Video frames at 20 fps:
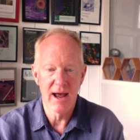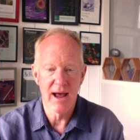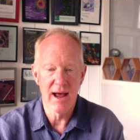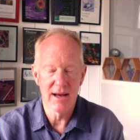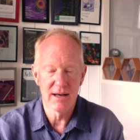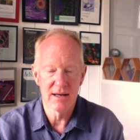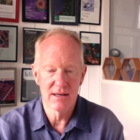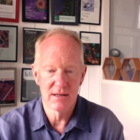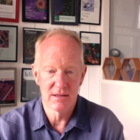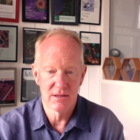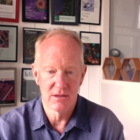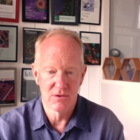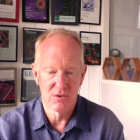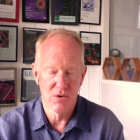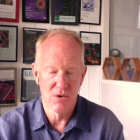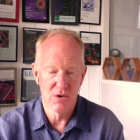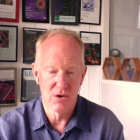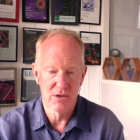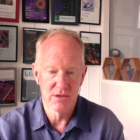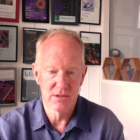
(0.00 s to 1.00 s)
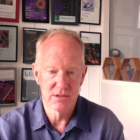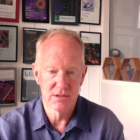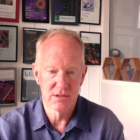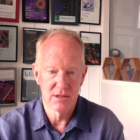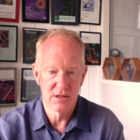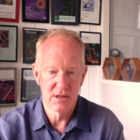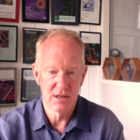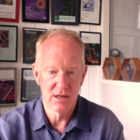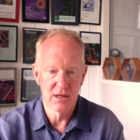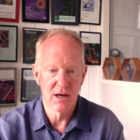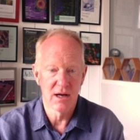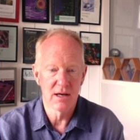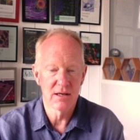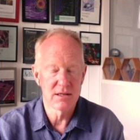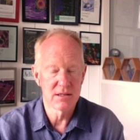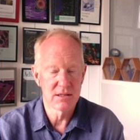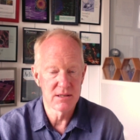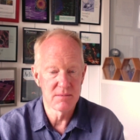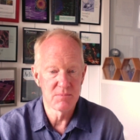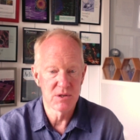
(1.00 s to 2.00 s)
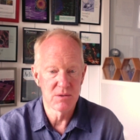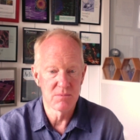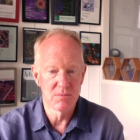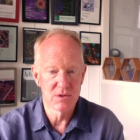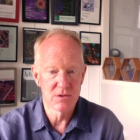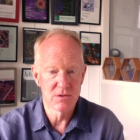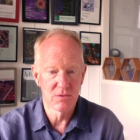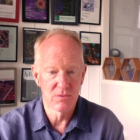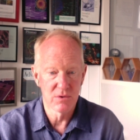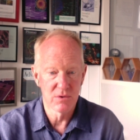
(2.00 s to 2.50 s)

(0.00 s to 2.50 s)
at the cause and not the symptoms. So